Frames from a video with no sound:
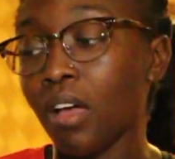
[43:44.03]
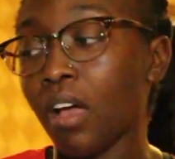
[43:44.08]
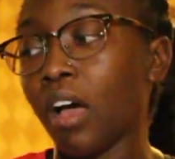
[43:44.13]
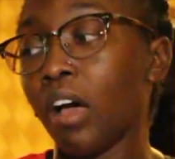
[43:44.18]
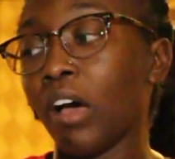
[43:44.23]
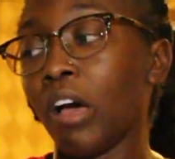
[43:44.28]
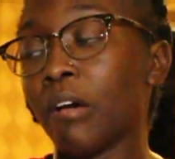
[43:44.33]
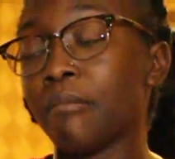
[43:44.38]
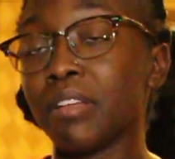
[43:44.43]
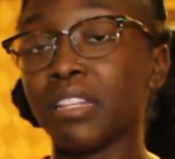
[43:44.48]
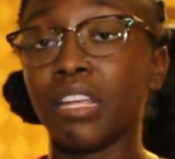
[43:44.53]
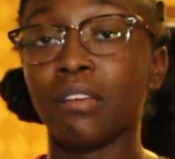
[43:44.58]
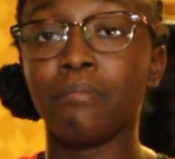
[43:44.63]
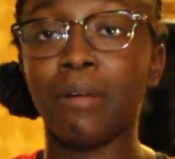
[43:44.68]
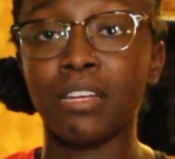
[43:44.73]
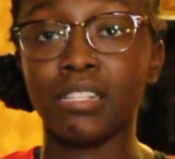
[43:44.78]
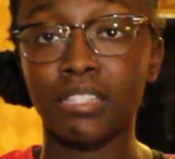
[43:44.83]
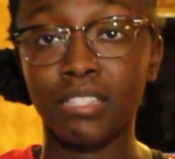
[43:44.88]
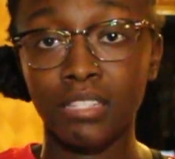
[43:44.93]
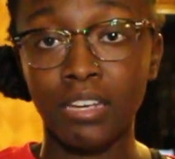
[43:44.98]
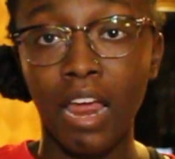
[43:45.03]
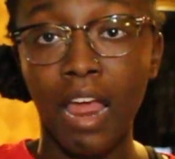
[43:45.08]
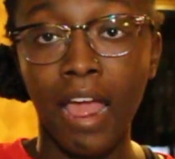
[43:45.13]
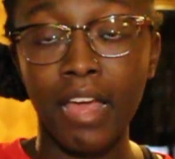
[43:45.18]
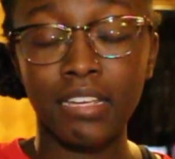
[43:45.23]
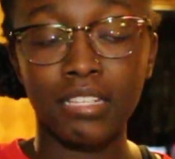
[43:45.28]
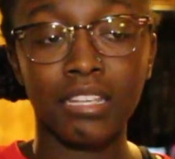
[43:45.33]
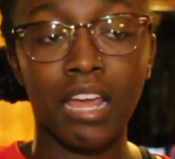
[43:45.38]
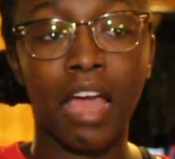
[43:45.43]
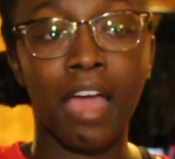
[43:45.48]
Um, and then my
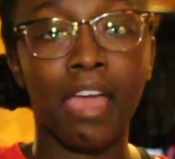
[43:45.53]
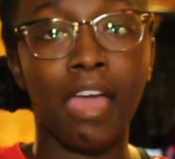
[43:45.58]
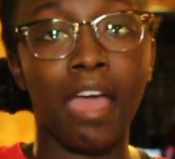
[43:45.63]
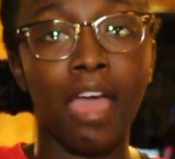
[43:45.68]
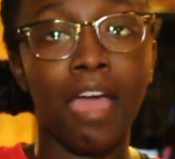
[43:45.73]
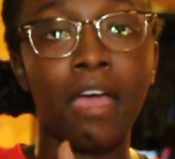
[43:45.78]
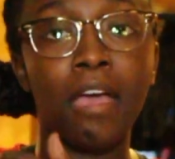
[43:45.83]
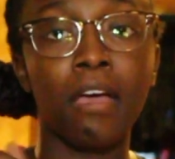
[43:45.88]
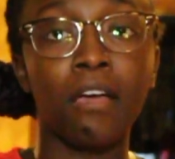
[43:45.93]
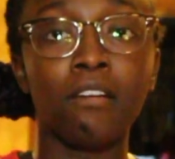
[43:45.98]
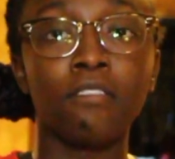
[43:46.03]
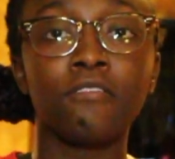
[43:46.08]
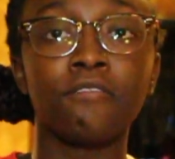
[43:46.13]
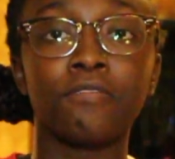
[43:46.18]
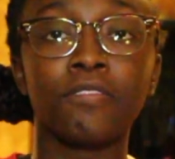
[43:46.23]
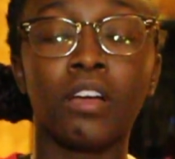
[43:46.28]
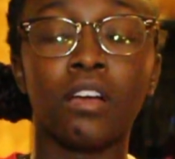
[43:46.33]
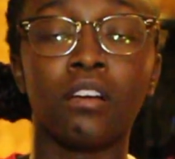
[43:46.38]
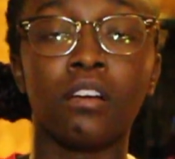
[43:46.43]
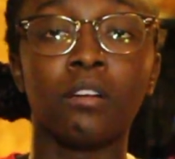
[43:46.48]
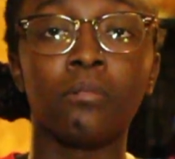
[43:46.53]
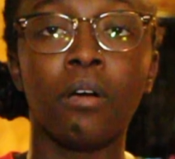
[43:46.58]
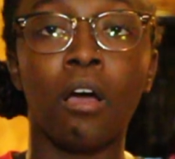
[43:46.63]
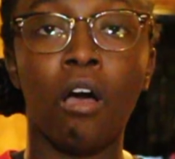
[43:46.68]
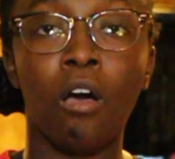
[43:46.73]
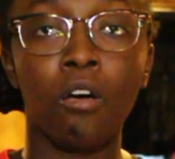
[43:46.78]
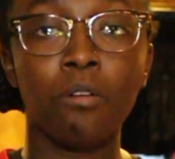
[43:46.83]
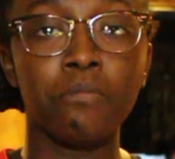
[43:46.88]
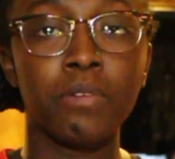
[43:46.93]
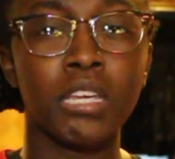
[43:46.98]
snacks, I have um,
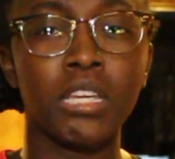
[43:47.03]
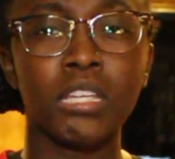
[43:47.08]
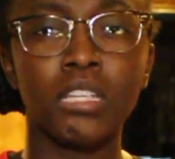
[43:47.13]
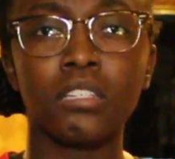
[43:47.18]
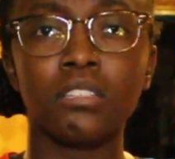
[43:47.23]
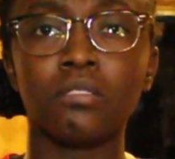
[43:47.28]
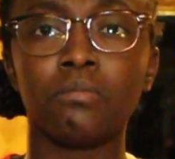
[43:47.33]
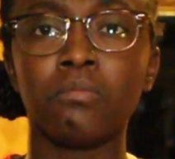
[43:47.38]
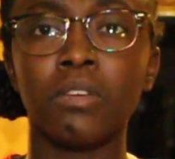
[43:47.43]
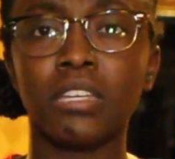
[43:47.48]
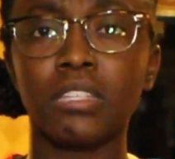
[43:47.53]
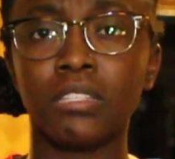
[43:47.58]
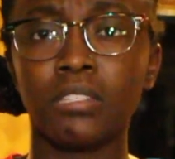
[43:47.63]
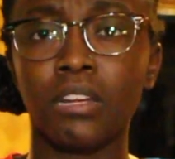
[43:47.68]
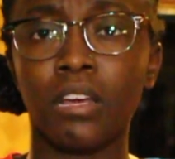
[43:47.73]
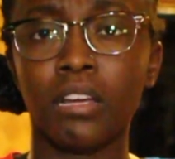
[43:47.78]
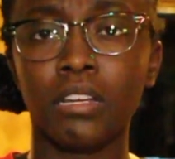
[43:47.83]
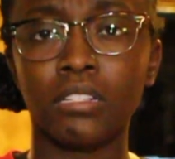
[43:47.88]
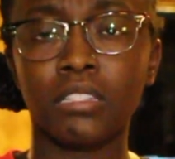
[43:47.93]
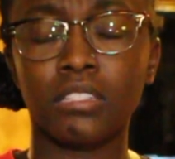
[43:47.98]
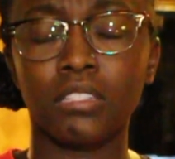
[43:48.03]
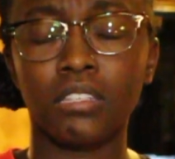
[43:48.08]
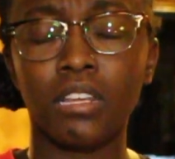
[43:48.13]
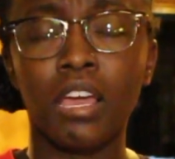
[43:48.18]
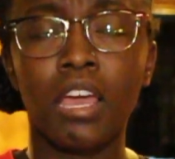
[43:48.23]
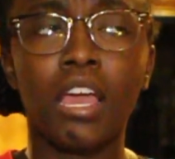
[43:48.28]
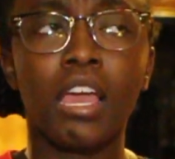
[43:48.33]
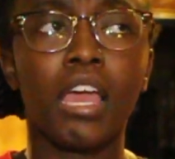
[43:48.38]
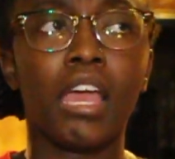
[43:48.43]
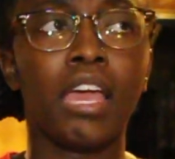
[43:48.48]
almonds, mixed nuts,
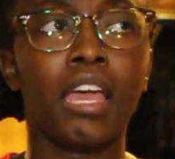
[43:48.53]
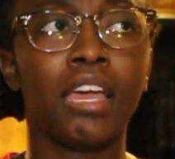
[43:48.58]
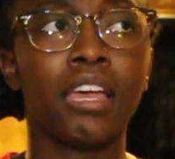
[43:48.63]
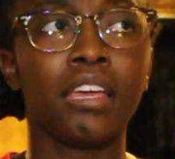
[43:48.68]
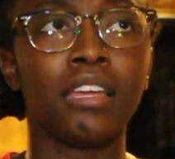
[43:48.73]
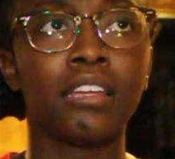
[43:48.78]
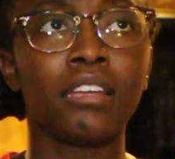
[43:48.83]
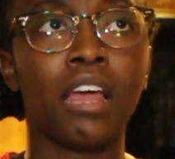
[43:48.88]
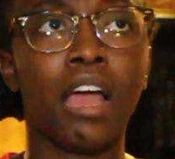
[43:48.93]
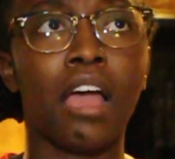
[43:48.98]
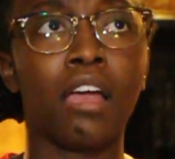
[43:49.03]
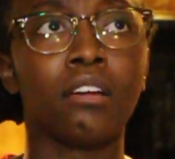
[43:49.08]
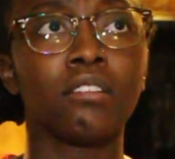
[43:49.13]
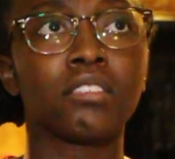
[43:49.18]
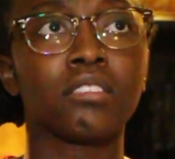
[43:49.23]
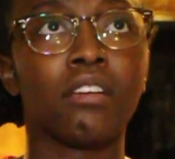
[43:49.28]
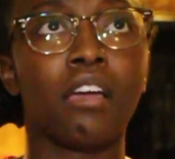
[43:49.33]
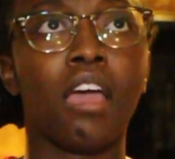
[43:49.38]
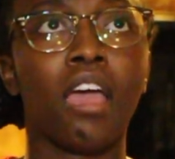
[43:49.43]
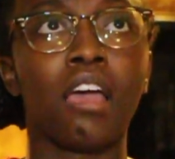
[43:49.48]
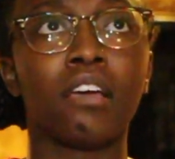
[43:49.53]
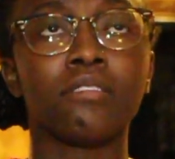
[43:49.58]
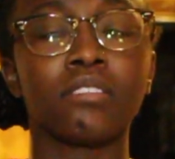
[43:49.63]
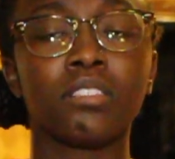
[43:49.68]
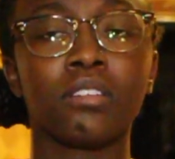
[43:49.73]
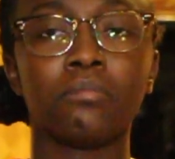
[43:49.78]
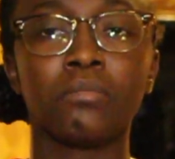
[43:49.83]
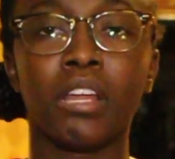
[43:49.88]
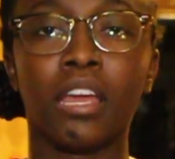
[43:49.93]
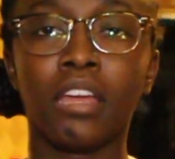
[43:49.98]
and I also have
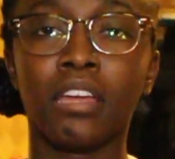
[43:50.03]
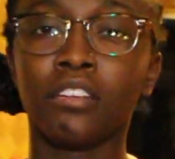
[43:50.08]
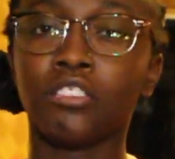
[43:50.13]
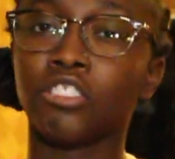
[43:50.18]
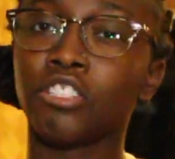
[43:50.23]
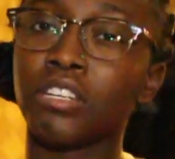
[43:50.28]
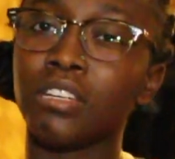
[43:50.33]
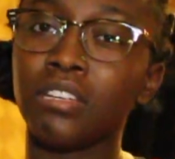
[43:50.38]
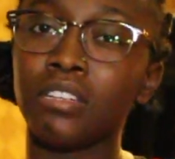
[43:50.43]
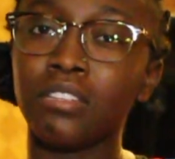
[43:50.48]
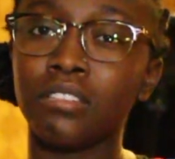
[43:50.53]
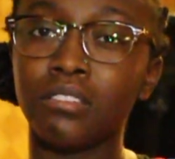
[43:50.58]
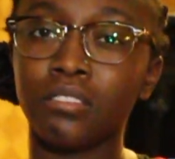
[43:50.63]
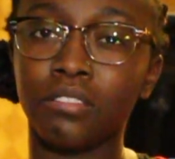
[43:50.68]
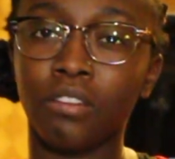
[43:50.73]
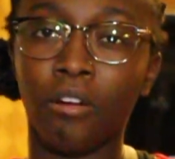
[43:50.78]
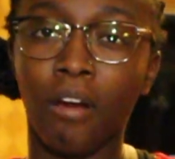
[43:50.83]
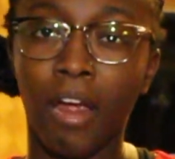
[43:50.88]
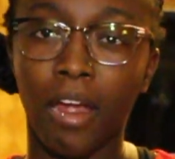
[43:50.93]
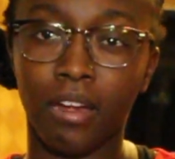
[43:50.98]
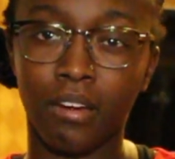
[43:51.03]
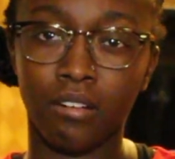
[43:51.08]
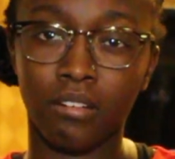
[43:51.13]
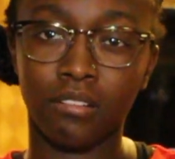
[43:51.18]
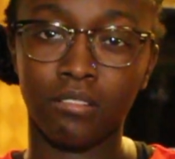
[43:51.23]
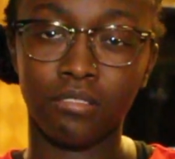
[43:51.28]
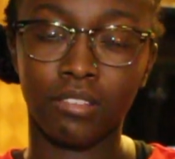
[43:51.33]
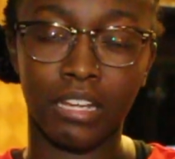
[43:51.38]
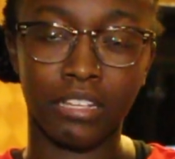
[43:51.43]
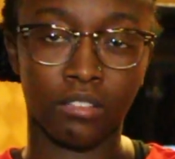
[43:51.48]
some like cheese
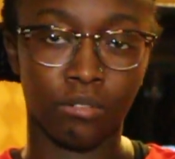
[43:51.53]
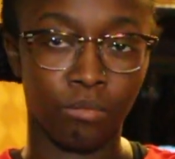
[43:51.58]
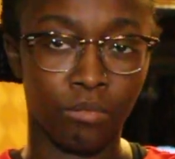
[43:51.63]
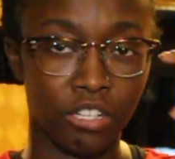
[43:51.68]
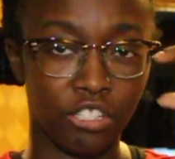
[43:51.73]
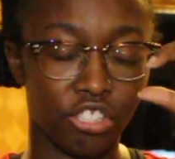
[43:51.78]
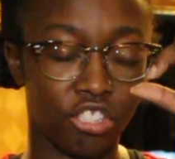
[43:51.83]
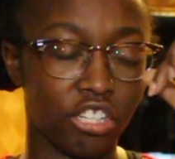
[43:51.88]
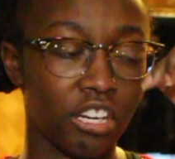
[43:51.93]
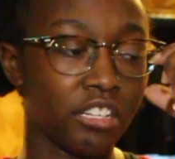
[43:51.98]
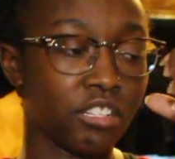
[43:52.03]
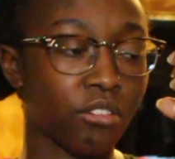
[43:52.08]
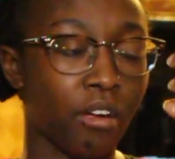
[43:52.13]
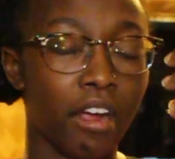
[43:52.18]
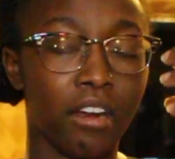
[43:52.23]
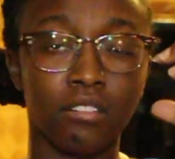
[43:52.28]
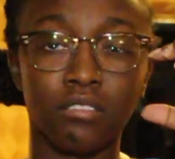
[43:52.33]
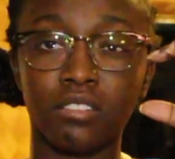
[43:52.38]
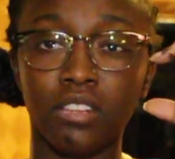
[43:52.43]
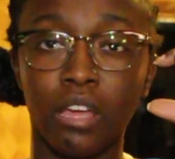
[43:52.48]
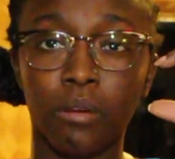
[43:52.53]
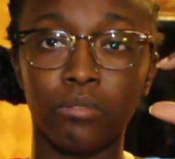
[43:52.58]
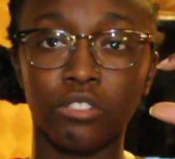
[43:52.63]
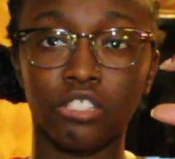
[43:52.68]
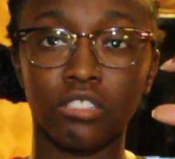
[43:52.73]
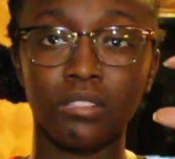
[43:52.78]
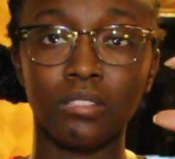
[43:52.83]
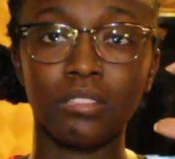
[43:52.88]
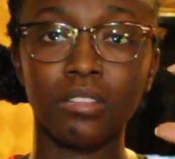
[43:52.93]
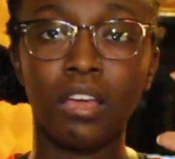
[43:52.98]
crackers, like the rich cheese cracker
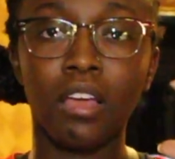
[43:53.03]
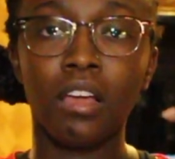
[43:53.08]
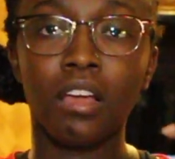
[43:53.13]
sandwiches.